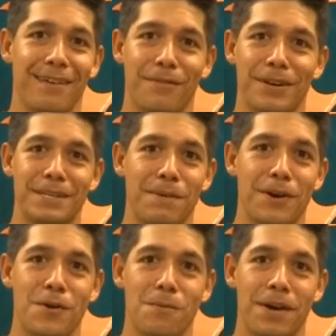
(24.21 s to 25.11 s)
And for it to be
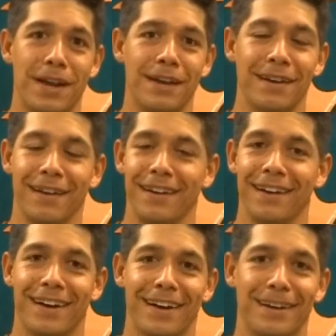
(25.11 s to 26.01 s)
a home run,
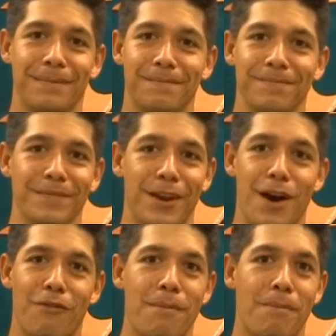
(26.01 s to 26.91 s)
you know,
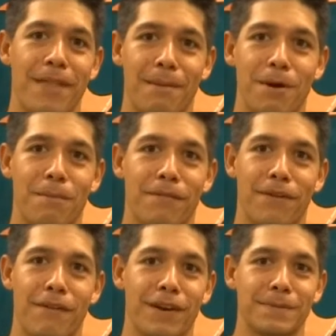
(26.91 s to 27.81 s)
I'll remember that moment
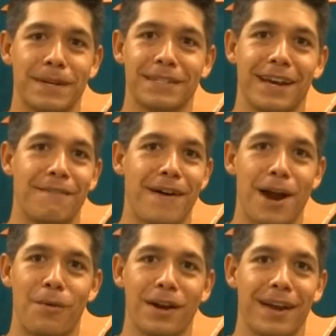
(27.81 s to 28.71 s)
forever, especially on a
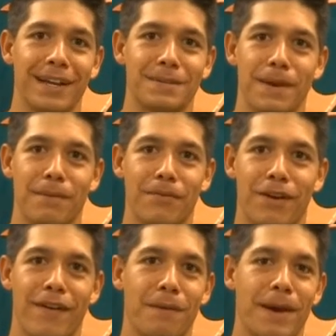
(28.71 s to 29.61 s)
firework night, to be able to
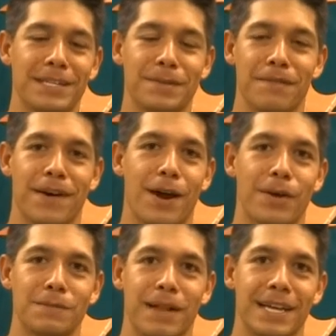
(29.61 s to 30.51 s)
run around the base with the
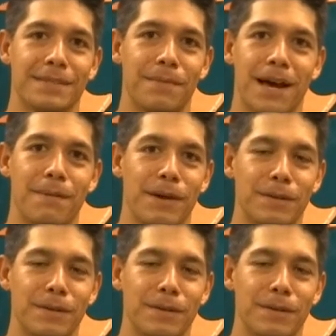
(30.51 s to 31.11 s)
fireworks blasting behind me.